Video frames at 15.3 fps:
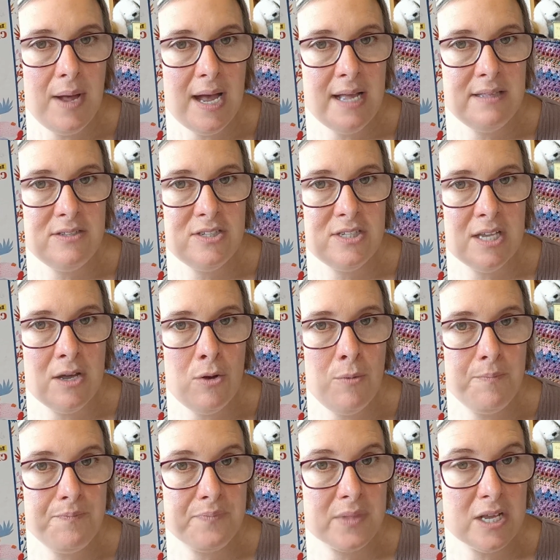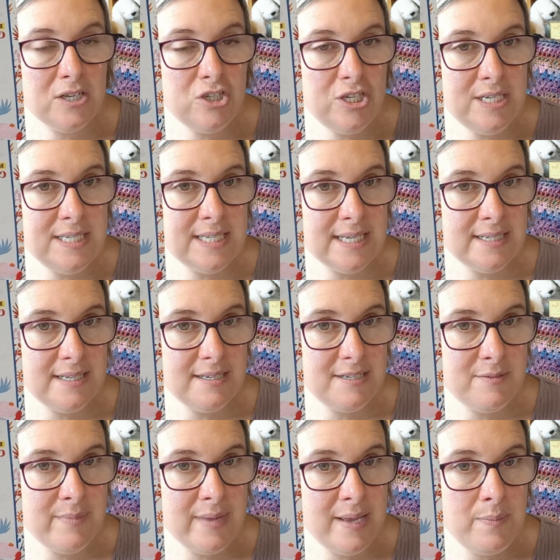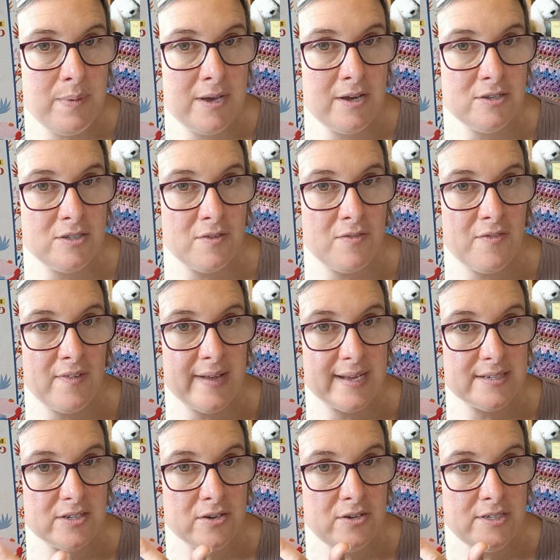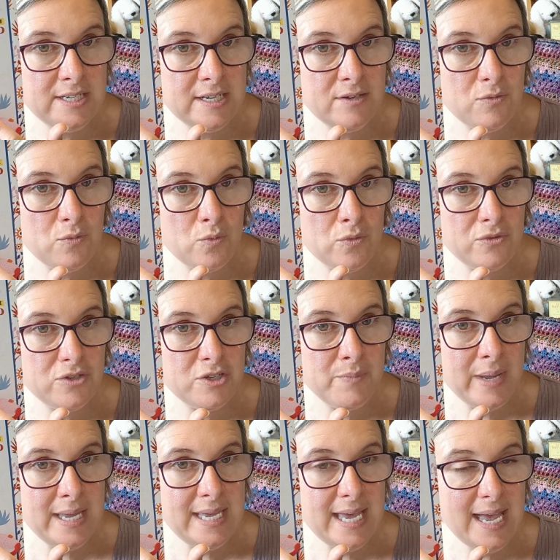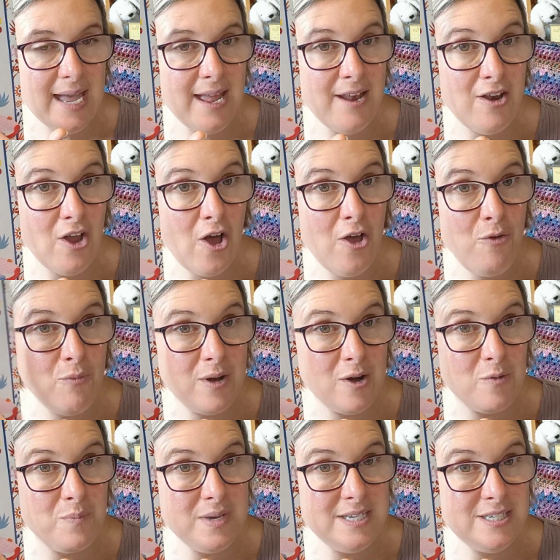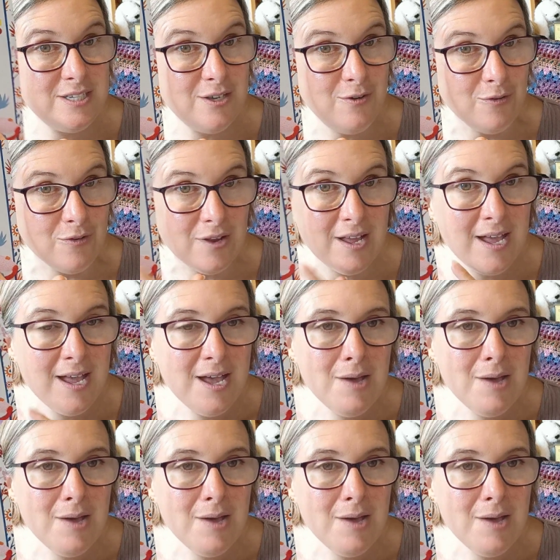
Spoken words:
and so she sent it to me because of the fact I did want to make it, and I will be soon,